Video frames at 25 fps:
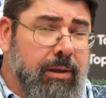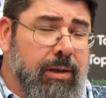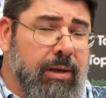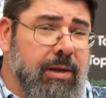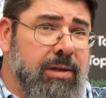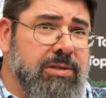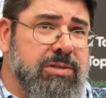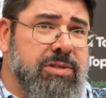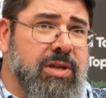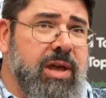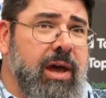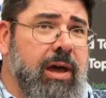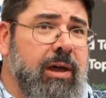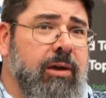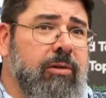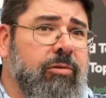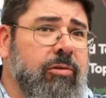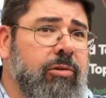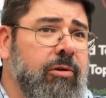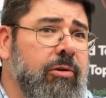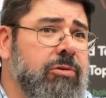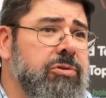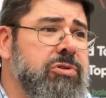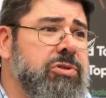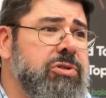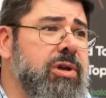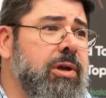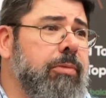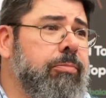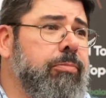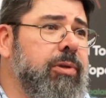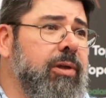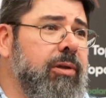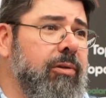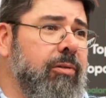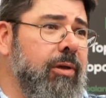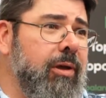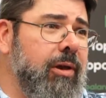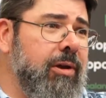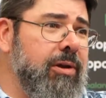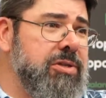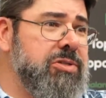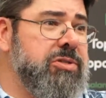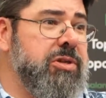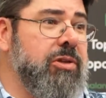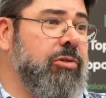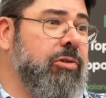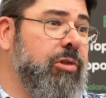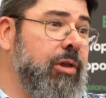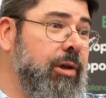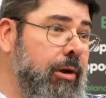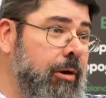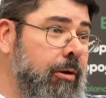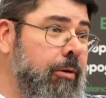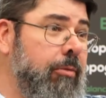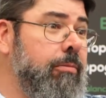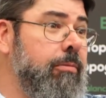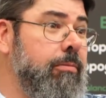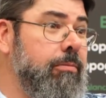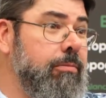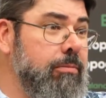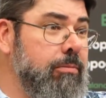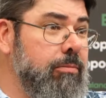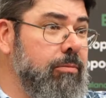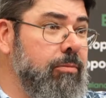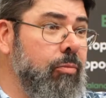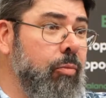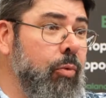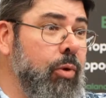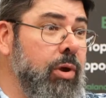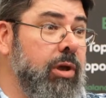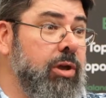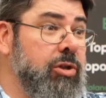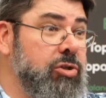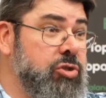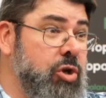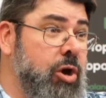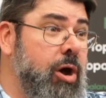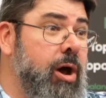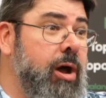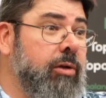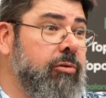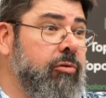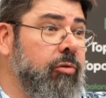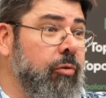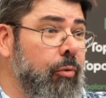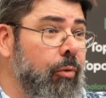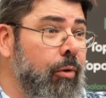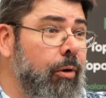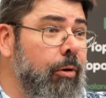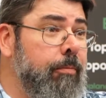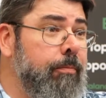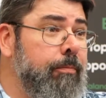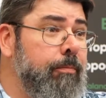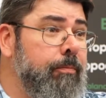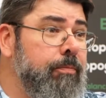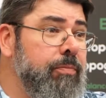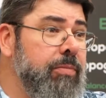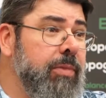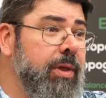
is that if there's something that isn't there, we can talk to them.